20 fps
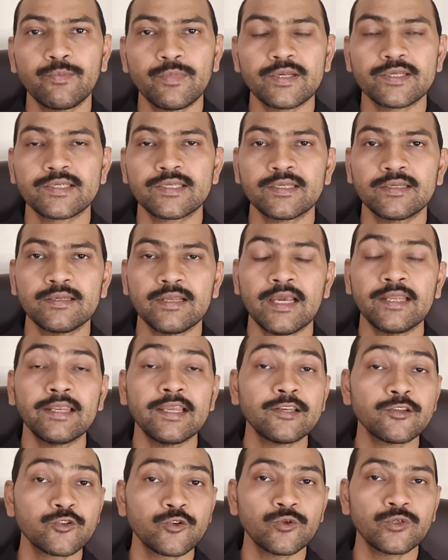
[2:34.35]
person and
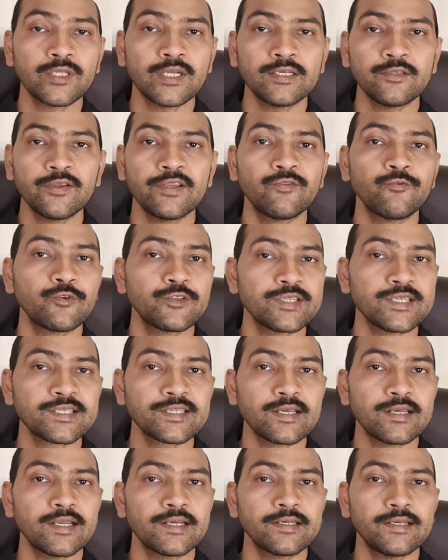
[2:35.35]
ensure that the invoice is
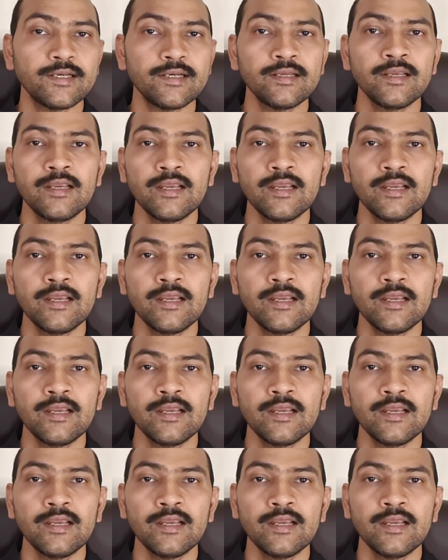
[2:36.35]
collected